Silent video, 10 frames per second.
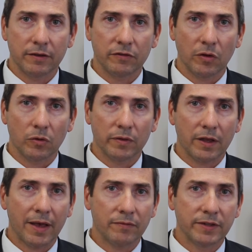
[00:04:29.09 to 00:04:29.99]
So they'll
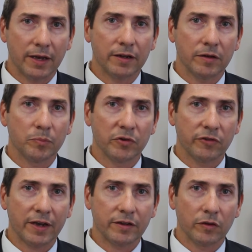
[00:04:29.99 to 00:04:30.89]
have data
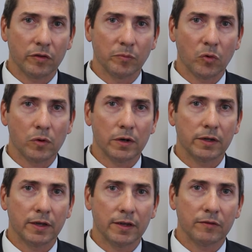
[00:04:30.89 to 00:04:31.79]
projected on the board.
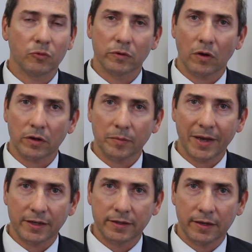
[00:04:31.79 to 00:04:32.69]
And if we're talking
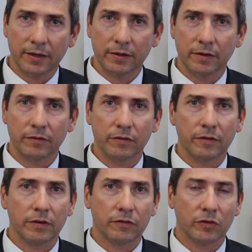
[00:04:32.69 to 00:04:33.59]
about attendance,
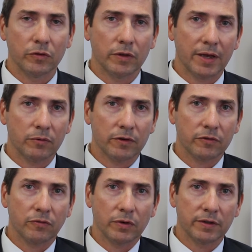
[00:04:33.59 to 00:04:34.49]
a student at
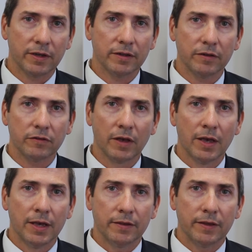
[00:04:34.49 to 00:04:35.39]
risk for attendance,
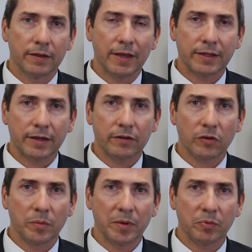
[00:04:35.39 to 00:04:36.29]
then that data is
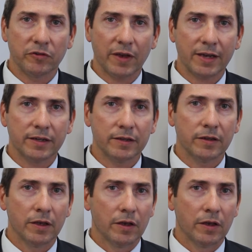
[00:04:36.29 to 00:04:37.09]
going to be projected.